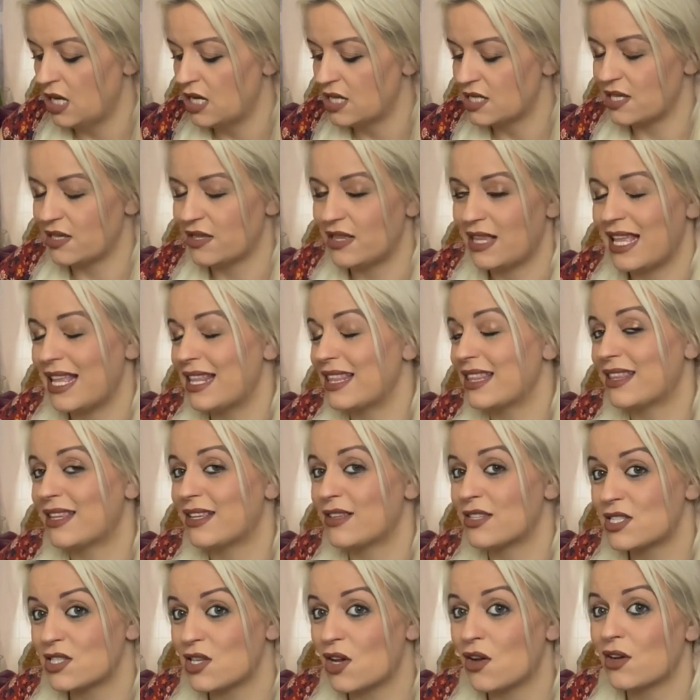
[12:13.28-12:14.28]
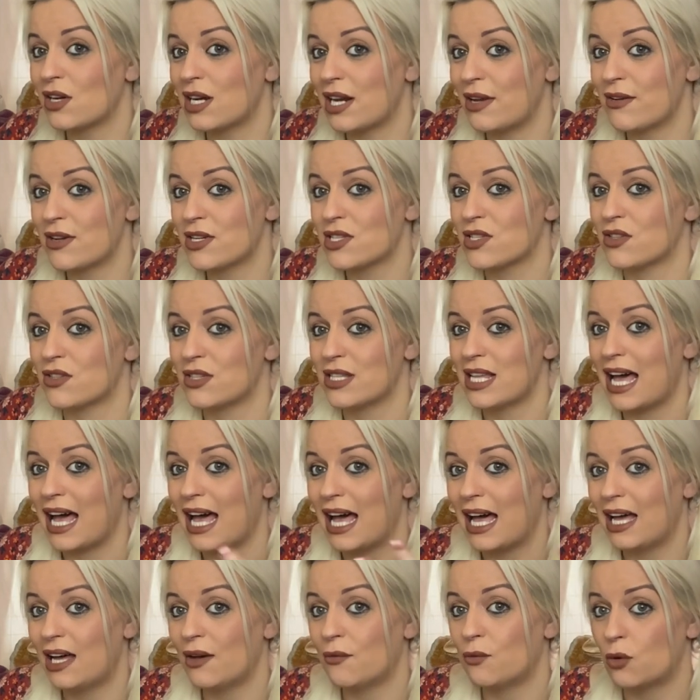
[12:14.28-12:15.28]
So the song lyrics on
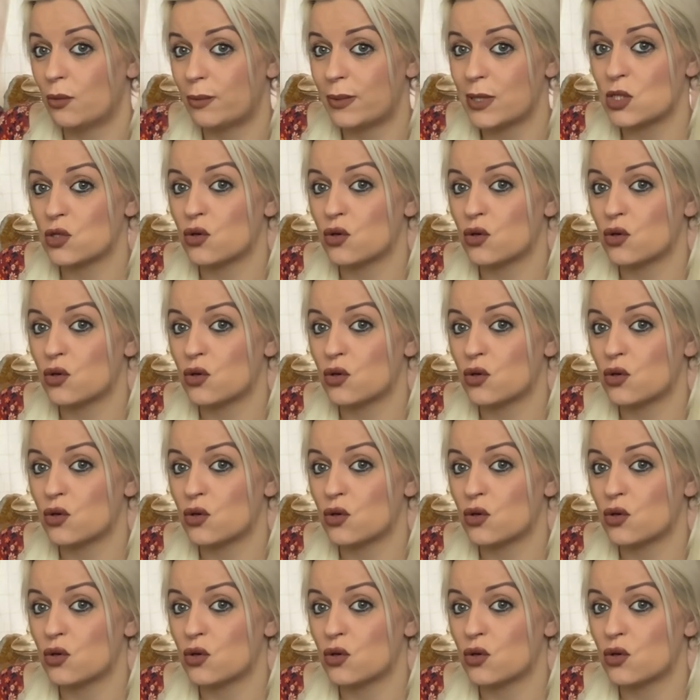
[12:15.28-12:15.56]
that will be